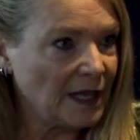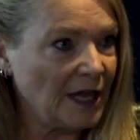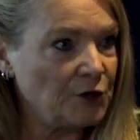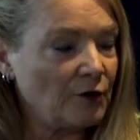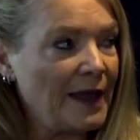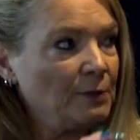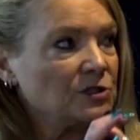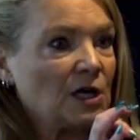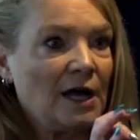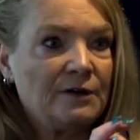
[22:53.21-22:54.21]
and you're able
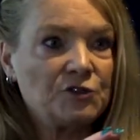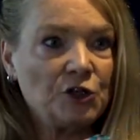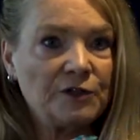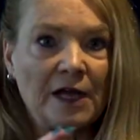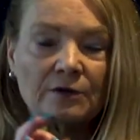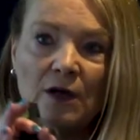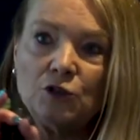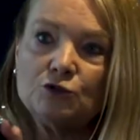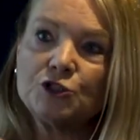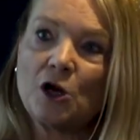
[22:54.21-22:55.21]
to kind of turn that around,
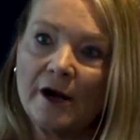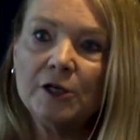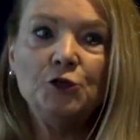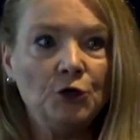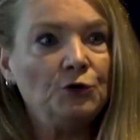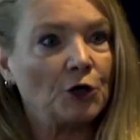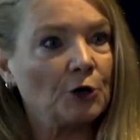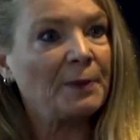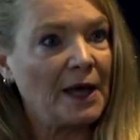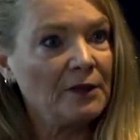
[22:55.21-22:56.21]
you start a new
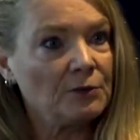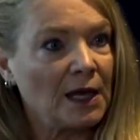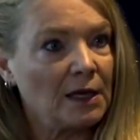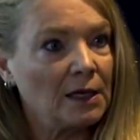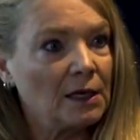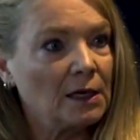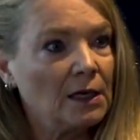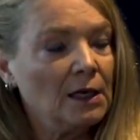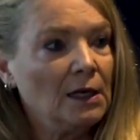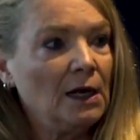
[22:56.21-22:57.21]
neural pathway.
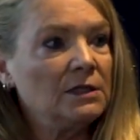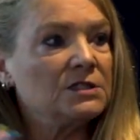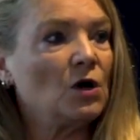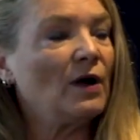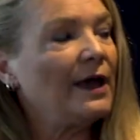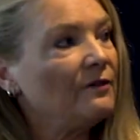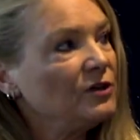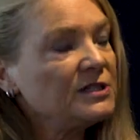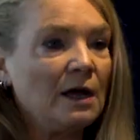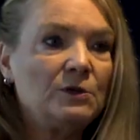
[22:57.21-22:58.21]
And so
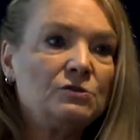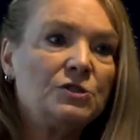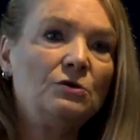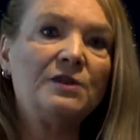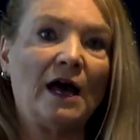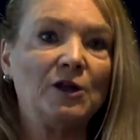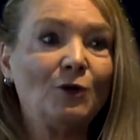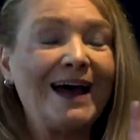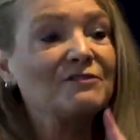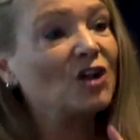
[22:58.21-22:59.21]
every time you do that, you
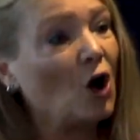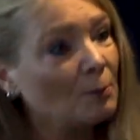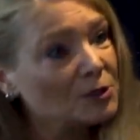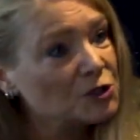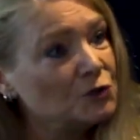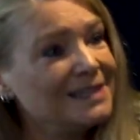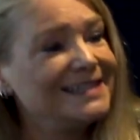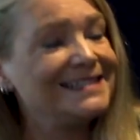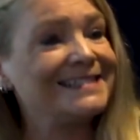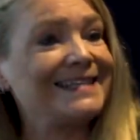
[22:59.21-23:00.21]
have the
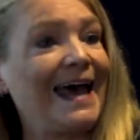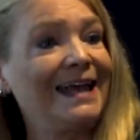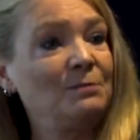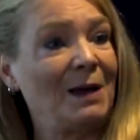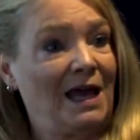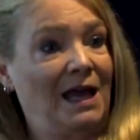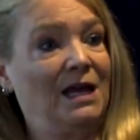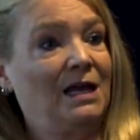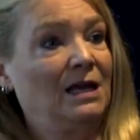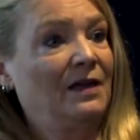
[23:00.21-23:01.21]
opportunity to
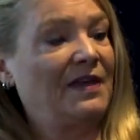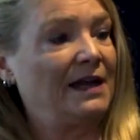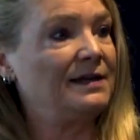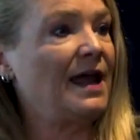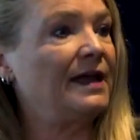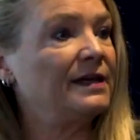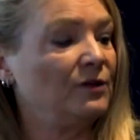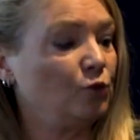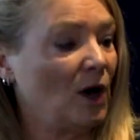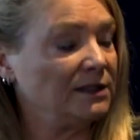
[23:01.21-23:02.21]
sandbag that
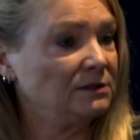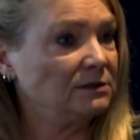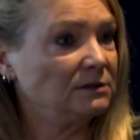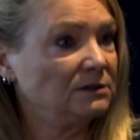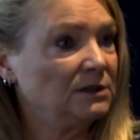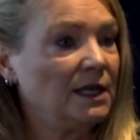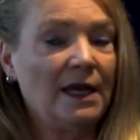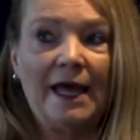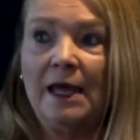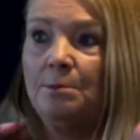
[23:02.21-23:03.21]
negative one
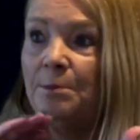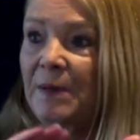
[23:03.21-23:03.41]
and